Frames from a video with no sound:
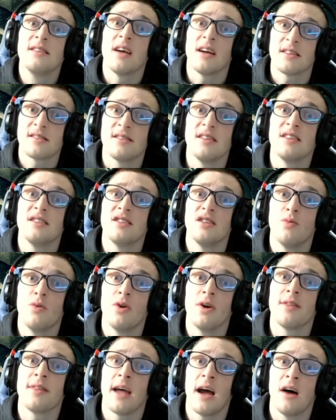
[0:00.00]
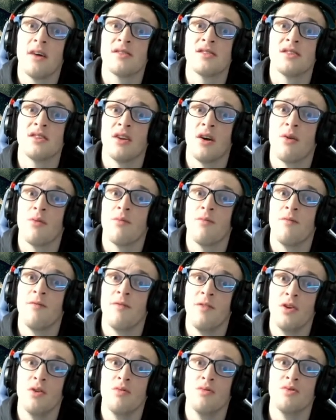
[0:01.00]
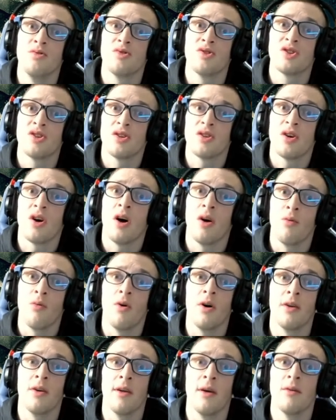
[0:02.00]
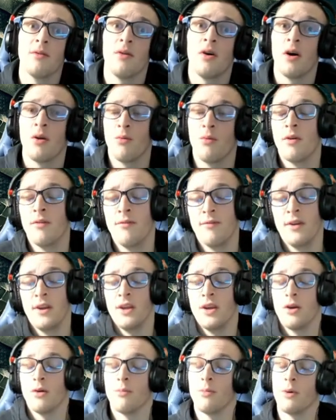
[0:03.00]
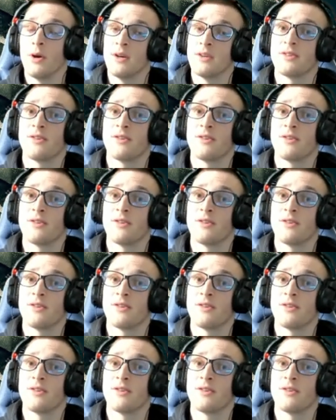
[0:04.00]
got sixty-one thousand on views on one on one video, bro. It's